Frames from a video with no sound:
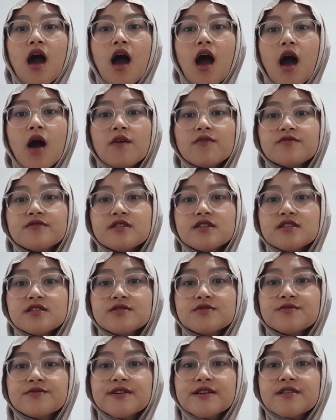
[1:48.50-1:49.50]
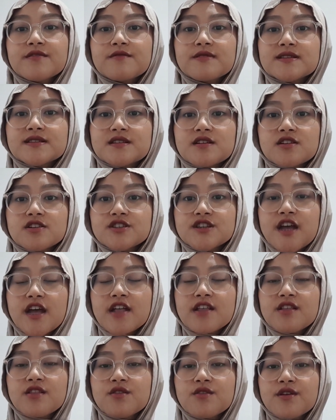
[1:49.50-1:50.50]
After doing research
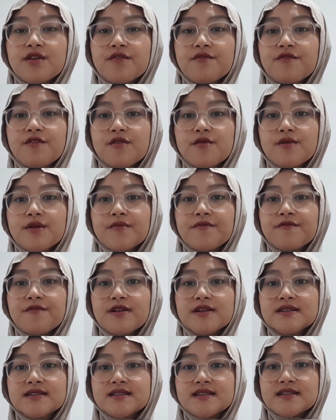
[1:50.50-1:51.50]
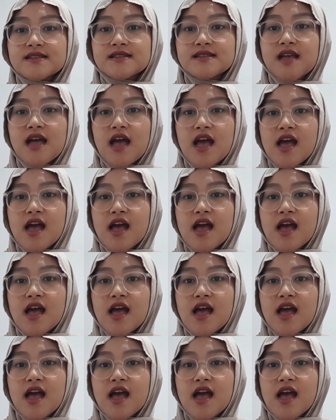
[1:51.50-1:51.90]
and looking for references,